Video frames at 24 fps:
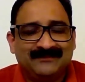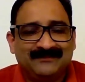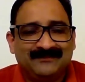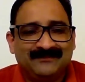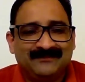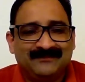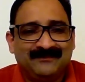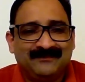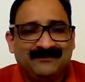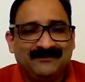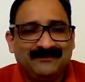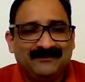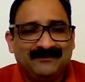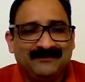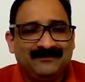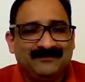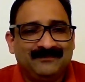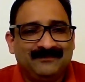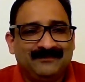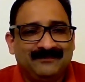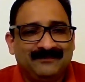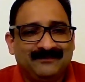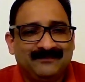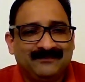
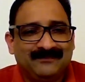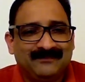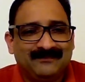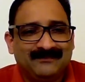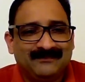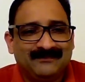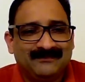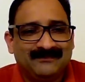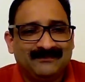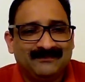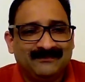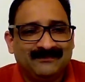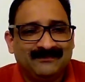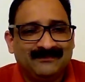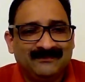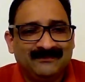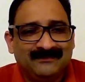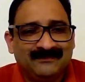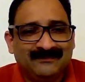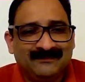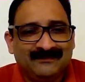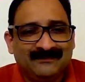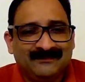Nobody speaks.